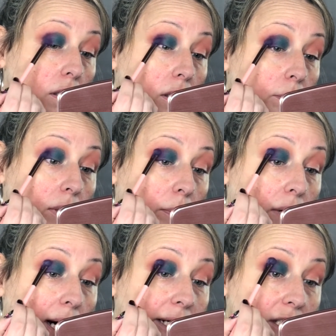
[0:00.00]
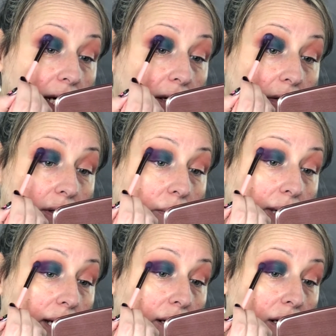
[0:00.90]
the purple eyeshadow that we
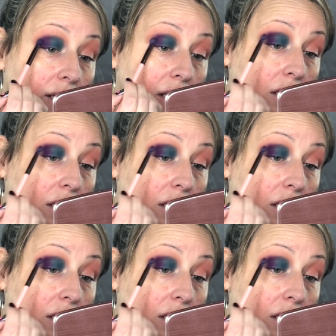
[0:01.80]
had on.